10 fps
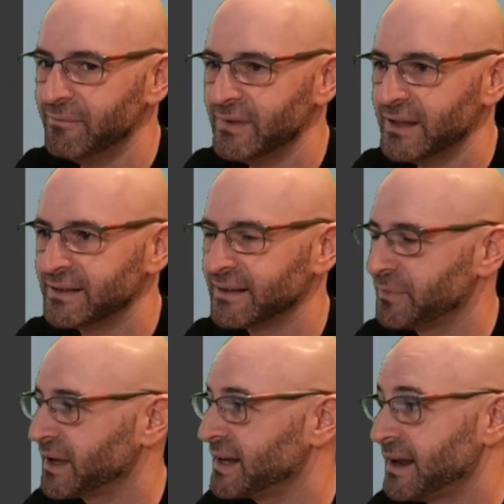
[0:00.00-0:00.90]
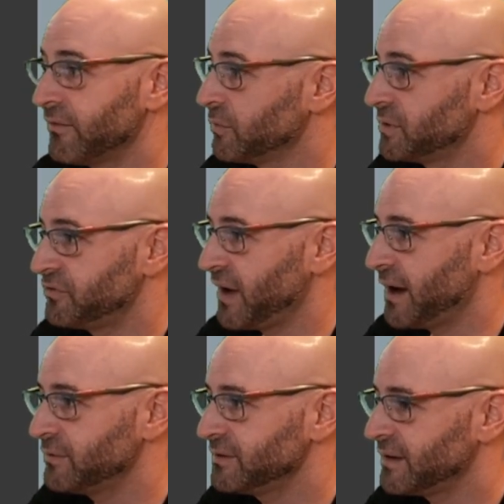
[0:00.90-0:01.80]
It's something I never would have
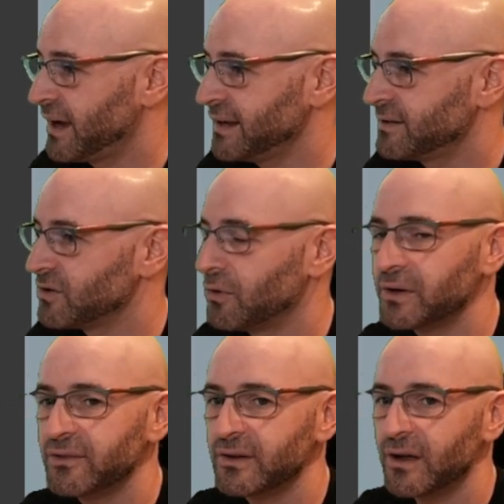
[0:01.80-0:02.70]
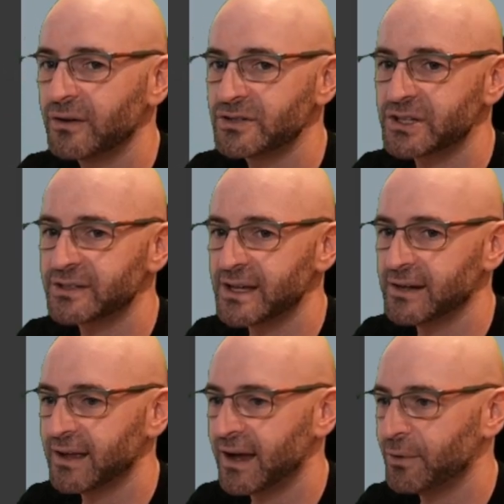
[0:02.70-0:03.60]
found. I don't even understand
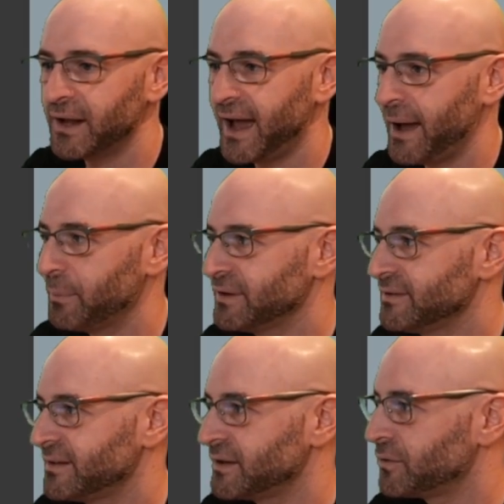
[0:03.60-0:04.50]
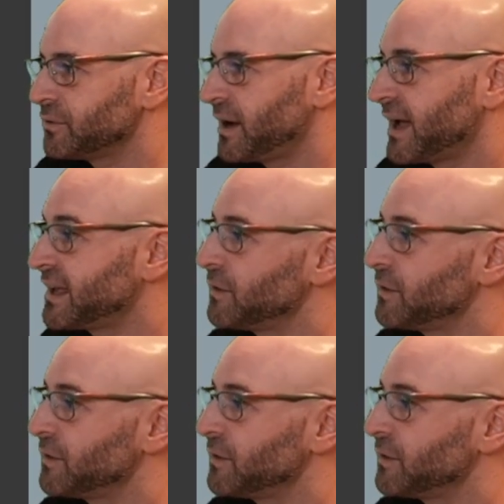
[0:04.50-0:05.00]
how it happens. I don't know. I can't